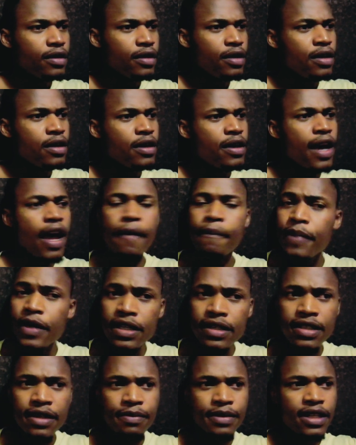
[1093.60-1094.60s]
Happy
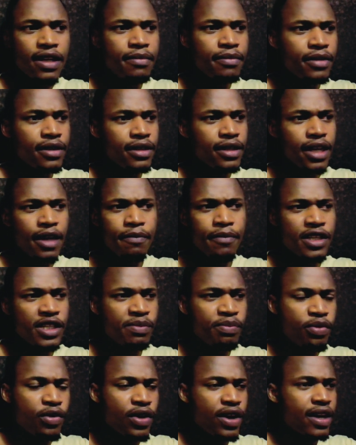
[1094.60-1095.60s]
September, happy
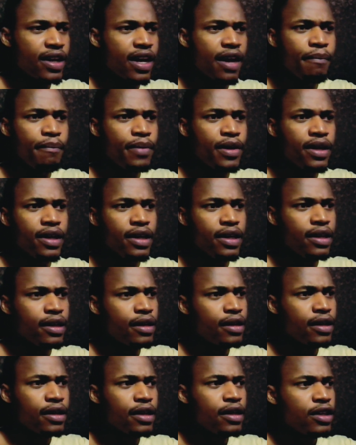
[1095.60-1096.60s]
spring,
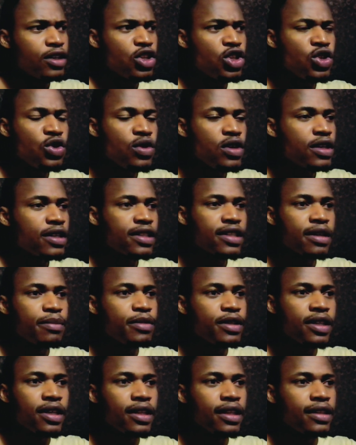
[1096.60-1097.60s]
happy New Year. Some
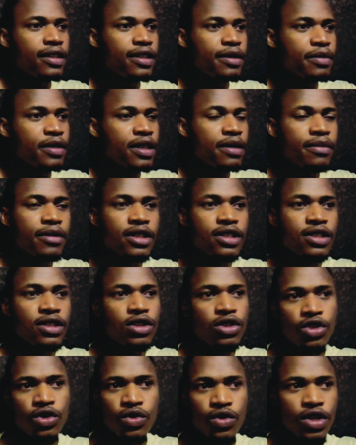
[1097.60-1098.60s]
say that September is
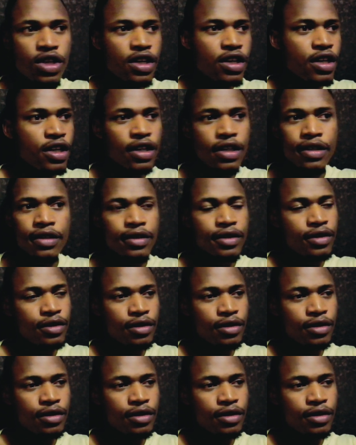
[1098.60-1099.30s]
the new year.